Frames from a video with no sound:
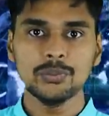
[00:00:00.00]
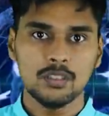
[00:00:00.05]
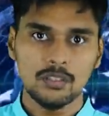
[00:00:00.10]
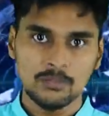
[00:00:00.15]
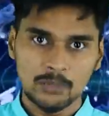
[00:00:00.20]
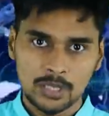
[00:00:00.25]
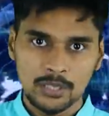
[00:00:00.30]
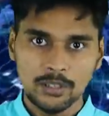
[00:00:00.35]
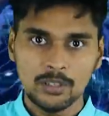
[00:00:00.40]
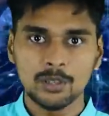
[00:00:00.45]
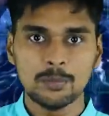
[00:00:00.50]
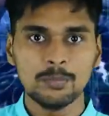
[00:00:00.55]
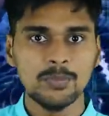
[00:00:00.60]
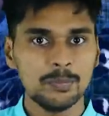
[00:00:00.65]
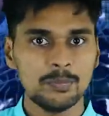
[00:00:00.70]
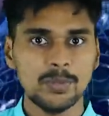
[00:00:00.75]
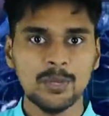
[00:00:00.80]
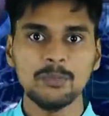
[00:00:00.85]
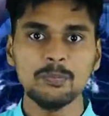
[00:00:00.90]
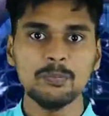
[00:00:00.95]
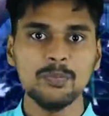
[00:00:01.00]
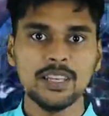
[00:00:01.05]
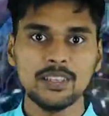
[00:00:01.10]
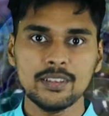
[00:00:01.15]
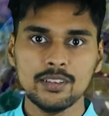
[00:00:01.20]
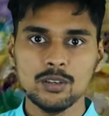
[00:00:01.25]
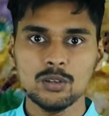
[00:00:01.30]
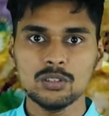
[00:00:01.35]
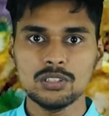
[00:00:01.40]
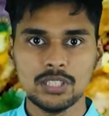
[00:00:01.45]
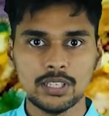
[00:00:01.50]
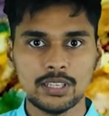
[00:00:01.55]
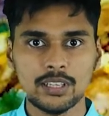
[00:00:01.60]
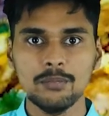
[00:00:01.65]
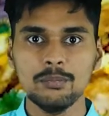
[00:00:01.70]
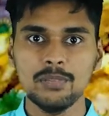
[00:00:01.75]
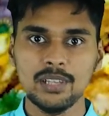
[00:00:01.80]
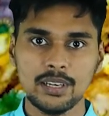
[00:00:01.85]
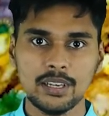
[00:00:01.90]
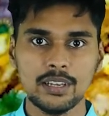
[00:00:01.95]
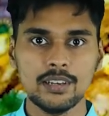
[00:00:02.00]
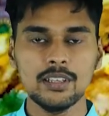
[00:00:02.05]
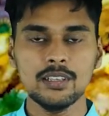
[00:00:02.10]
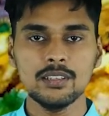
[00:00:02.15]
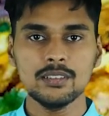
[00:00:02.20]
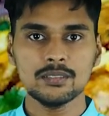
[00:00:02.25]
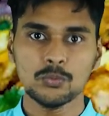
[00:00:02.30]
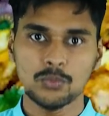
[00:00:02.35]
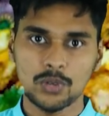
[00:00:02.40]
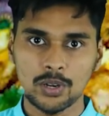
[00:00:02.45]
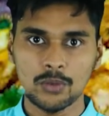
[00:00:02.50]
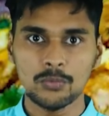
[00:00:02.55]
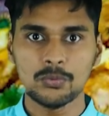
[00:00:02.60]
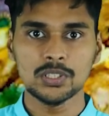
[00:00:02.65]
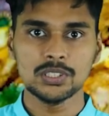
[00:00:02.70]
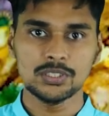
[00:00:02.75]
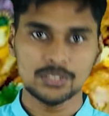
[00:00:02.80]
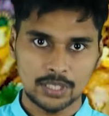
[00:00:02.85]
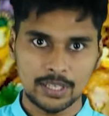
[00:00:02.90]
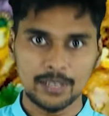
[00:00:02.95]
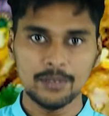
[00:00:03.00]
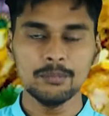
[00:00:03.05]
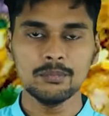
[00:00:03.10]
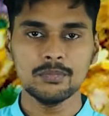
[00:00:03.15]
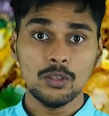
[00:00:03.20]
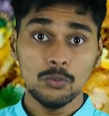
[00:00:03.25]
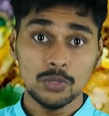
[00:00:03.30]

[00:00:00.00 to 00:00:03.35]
while you are making your chicken biryani for your first time,